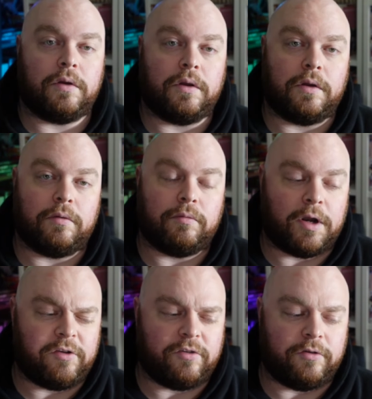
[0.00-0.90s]

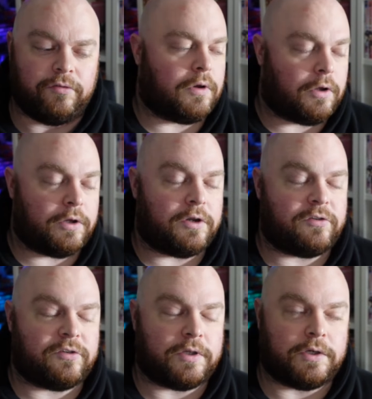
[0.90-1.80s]
Right Stuff holiday
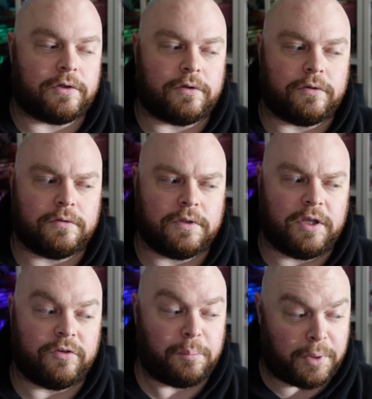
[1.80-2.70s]
sale
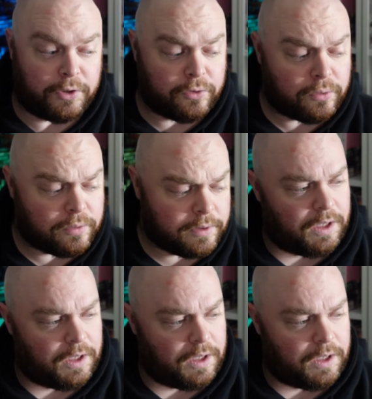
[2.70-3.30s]
as a bundle,